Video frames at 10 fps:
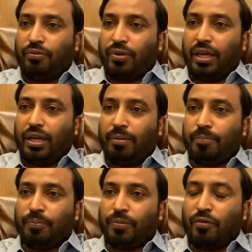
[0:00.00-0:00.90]
way
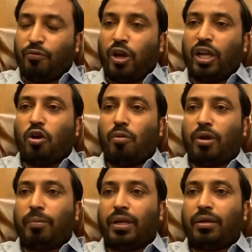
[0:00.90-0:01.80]
for a
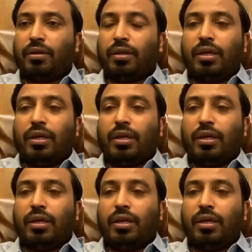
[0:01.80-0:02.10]
common man.